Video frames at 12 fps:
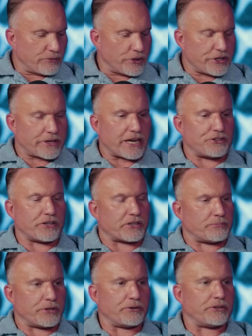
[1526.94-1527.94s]
Well, you got your
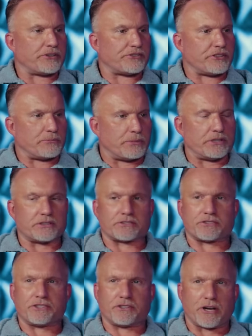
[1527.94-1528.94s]
computers and your
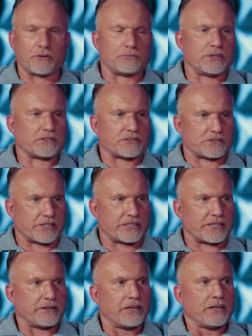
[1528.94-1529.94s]
books and your notebooks Thank and stuff.
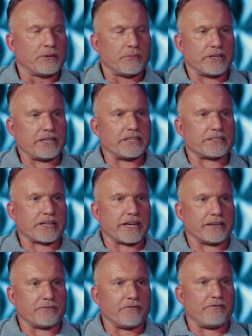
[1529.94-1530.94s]
You. But it is
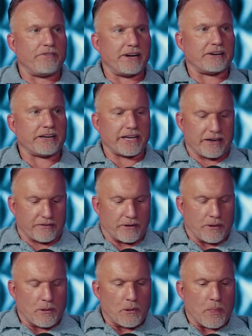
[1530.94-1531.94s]
a very heavy.
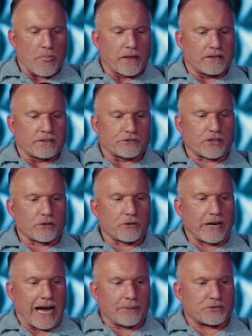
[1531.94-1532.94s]
So
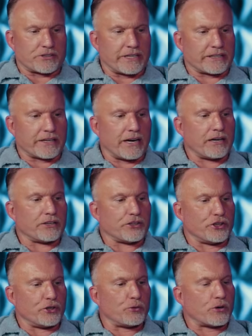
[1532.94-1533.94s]
I'm sitting there.
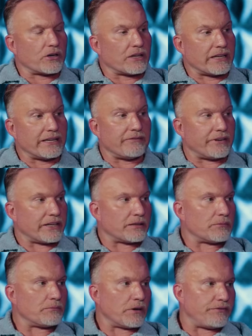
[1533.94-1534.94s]
You were leaving
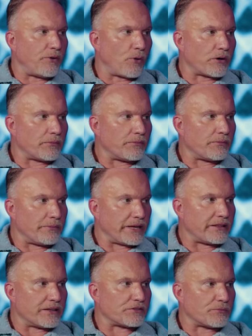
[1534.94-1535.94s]
before me
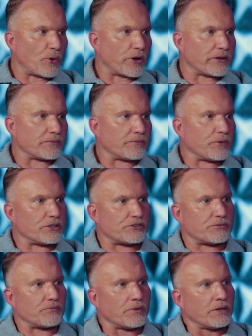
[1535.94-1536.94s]
this morning,
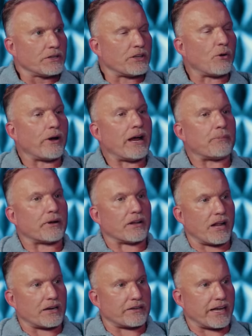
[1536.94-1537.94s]
which don't happen a
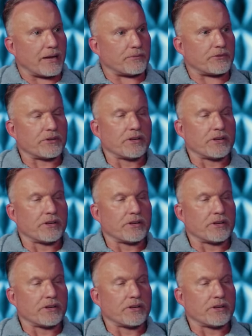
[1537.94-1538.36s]
lot of times,